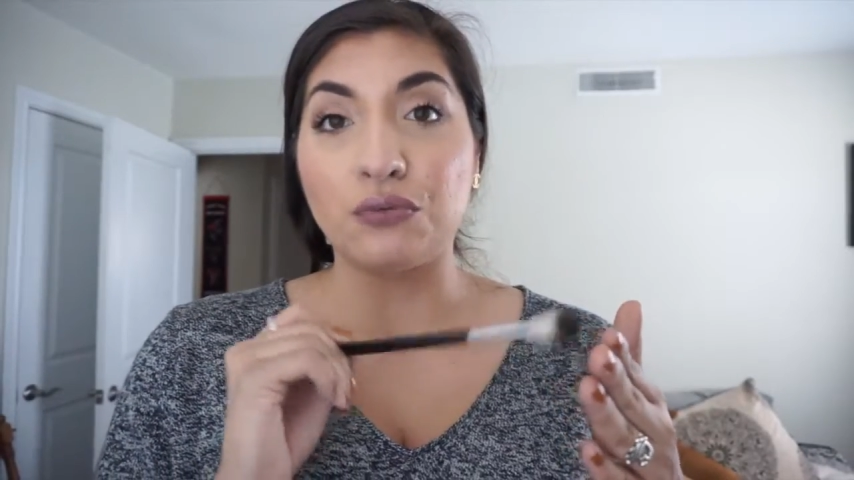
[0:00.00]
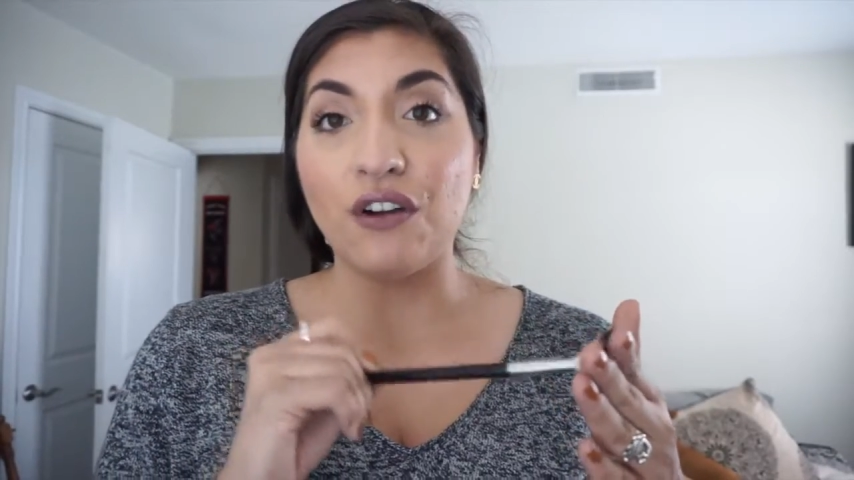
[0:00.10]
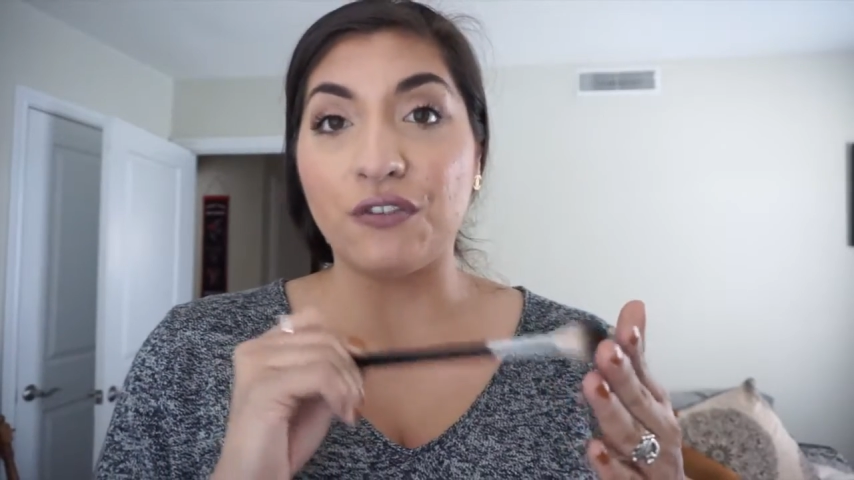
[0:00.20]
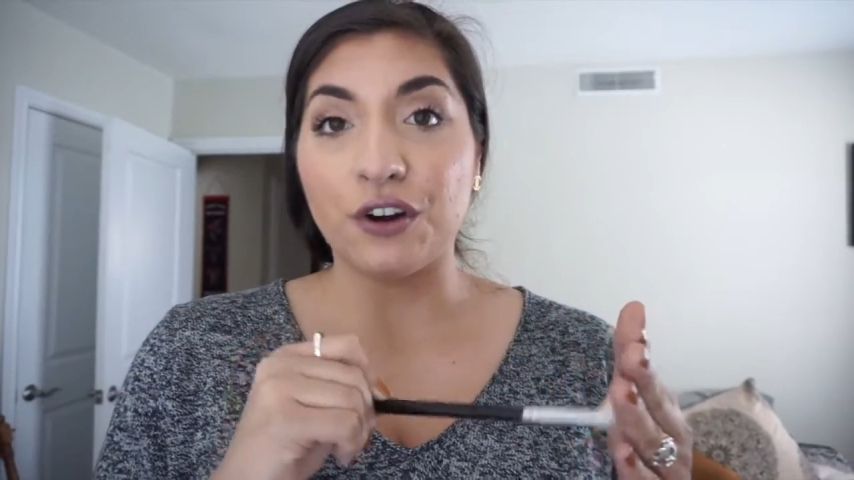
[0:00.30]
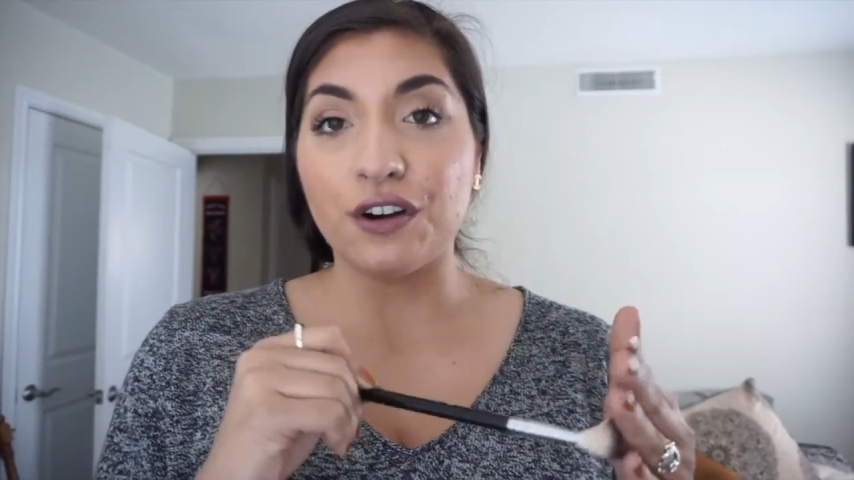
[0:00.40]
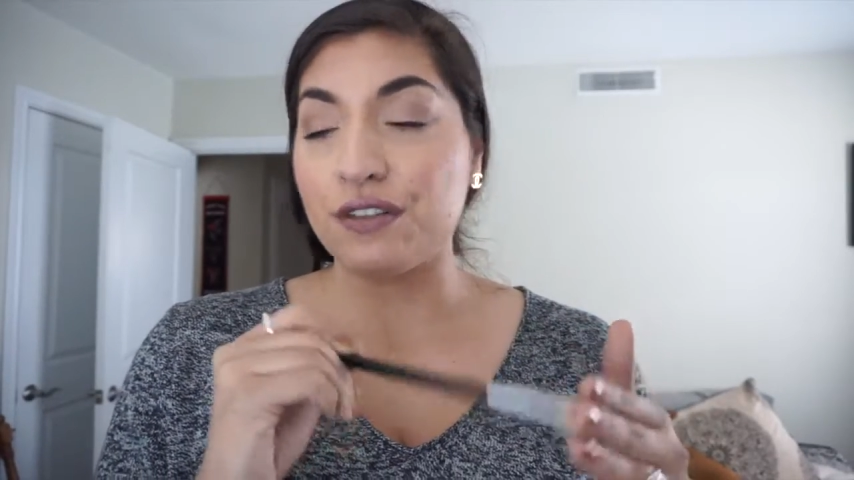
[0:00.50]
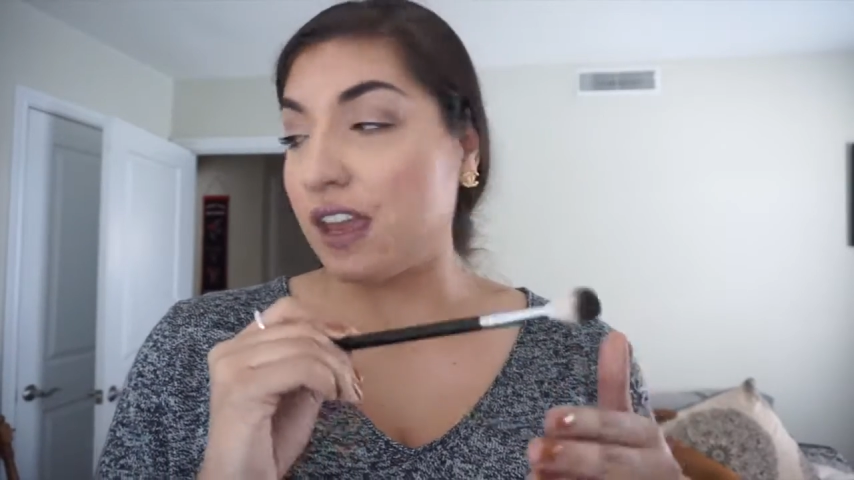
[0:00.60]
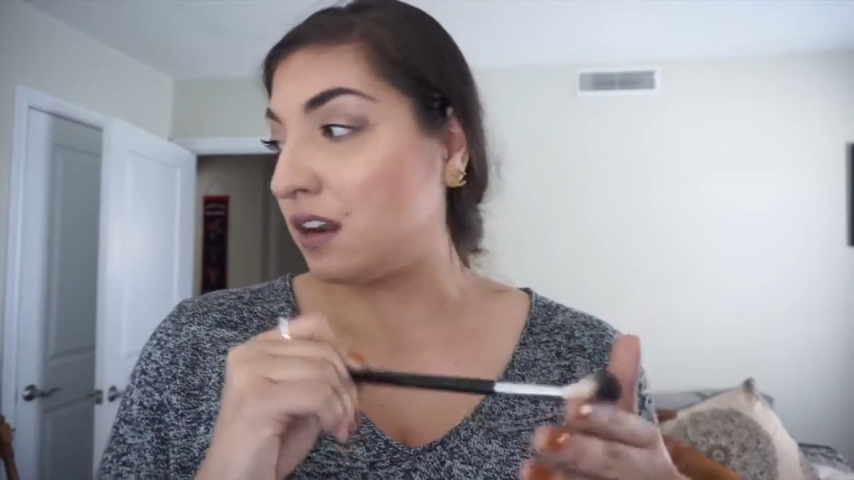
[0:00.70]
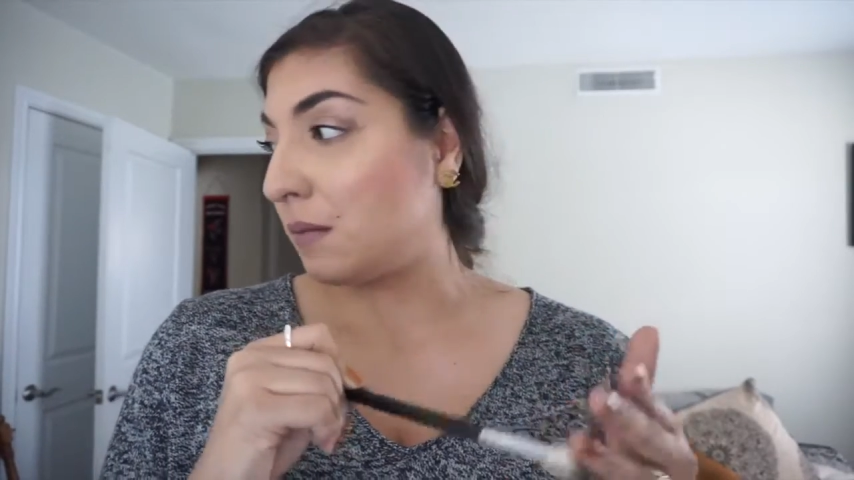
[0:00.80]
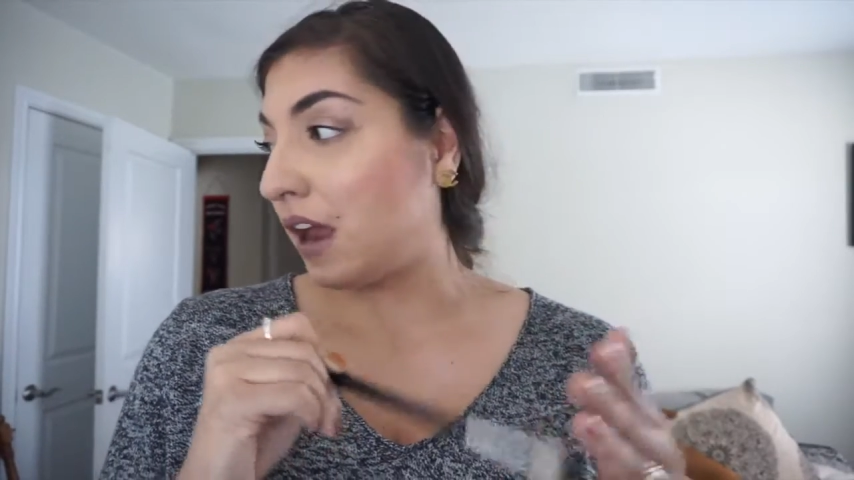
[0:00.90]
rougher
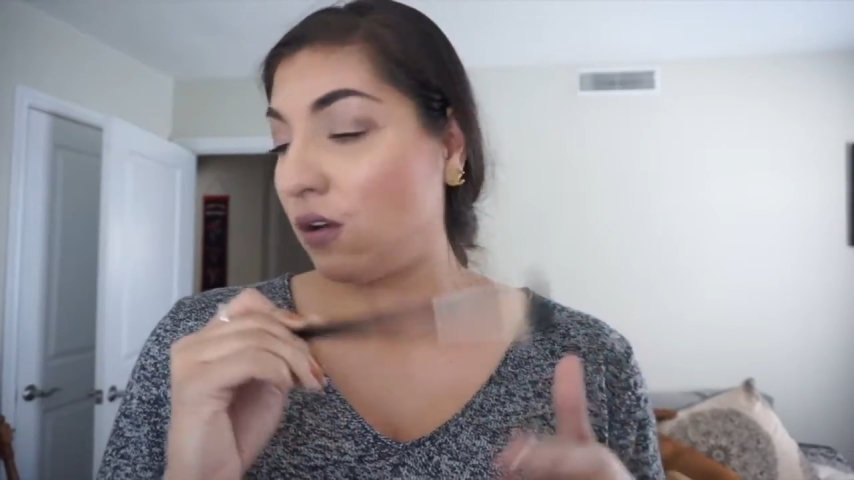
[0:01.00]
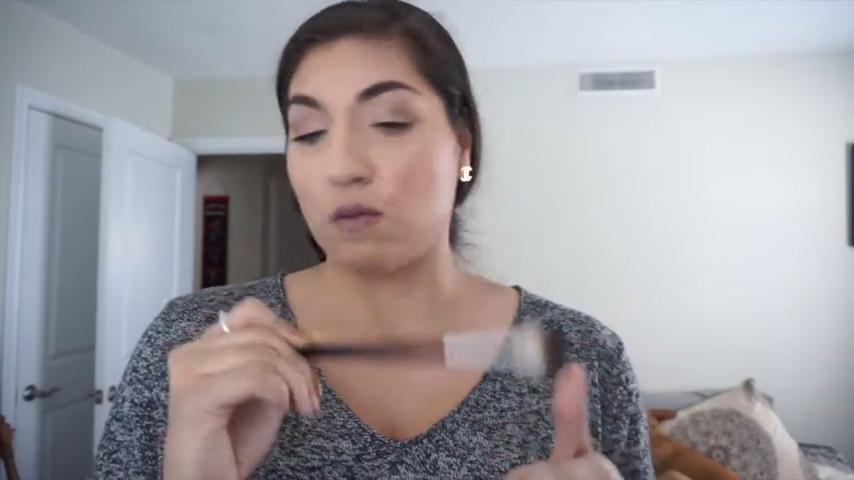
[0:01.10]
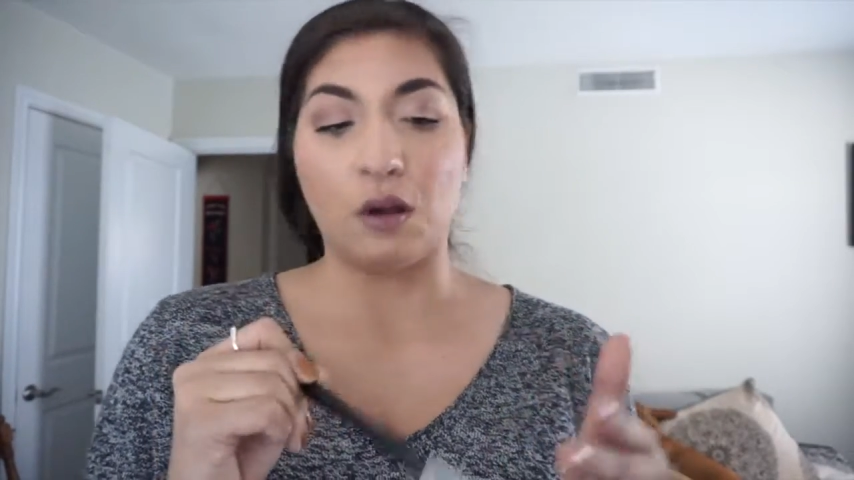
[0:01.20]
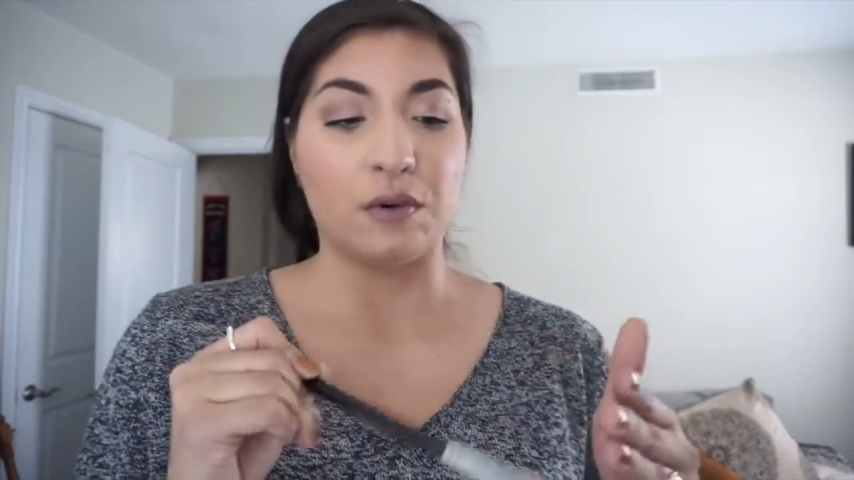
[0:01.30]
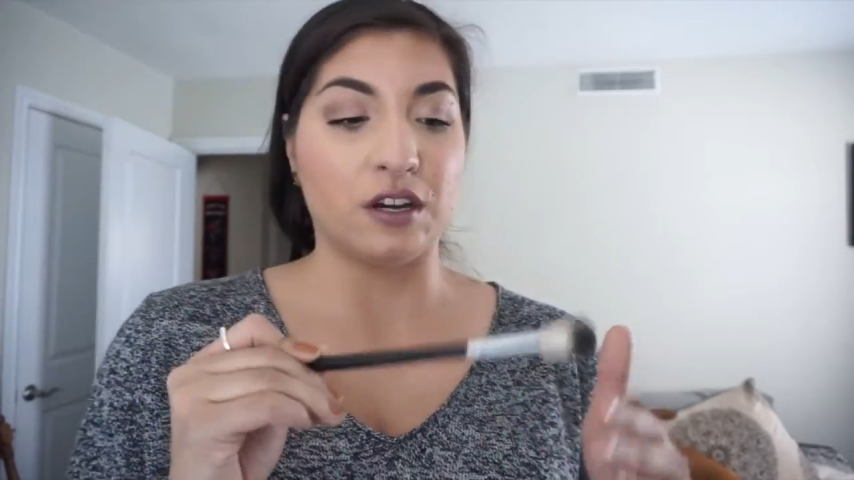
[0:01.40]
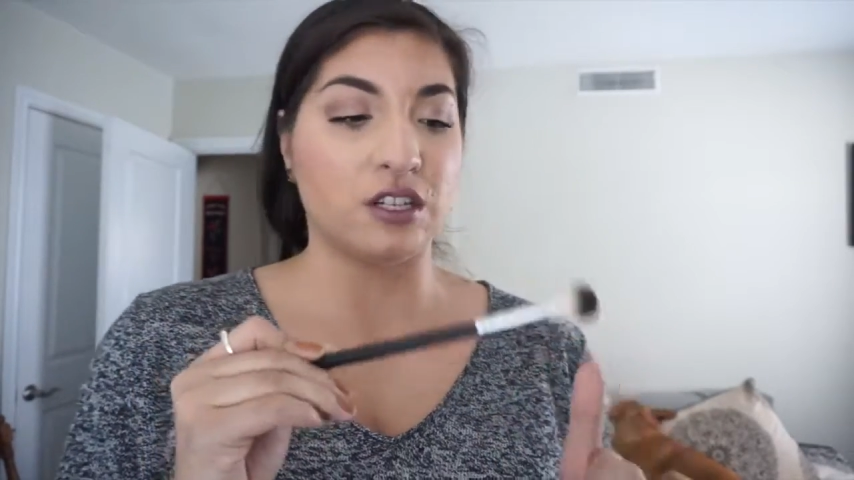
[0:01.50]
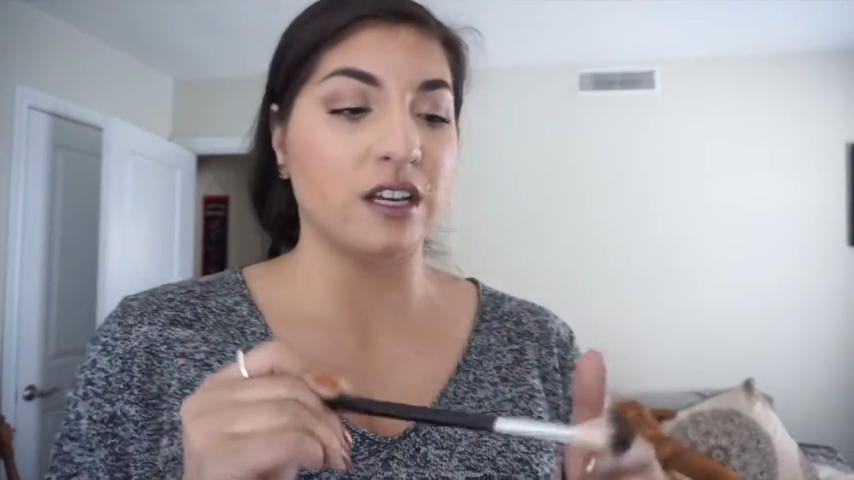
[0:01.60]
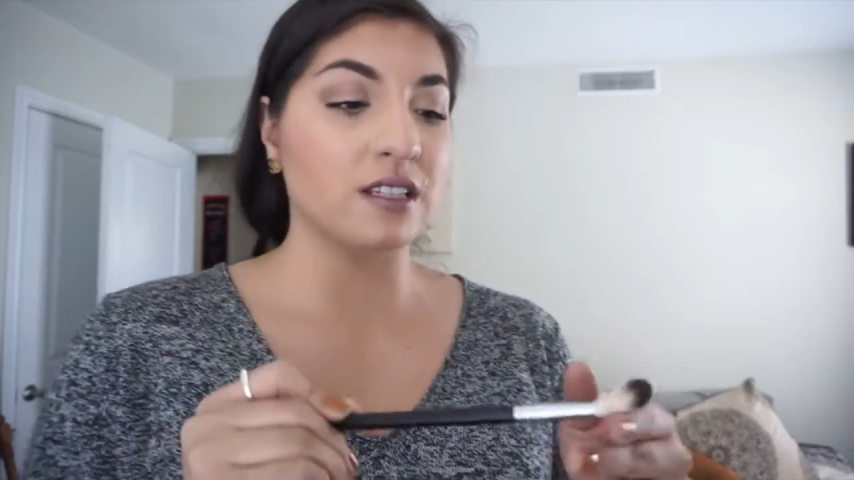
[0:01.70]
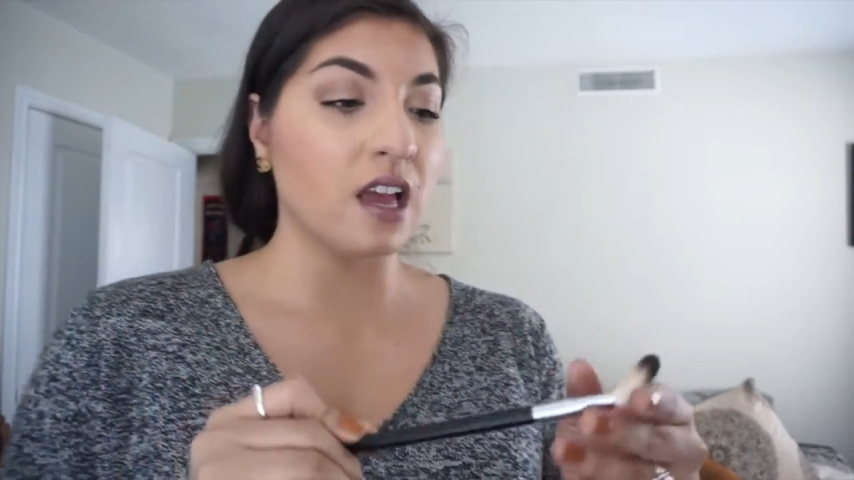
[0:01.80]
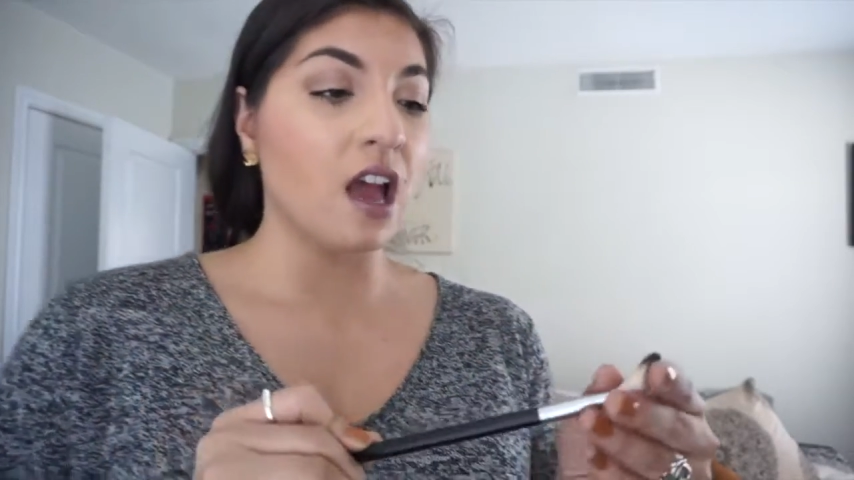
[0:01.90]
than my normal brushes.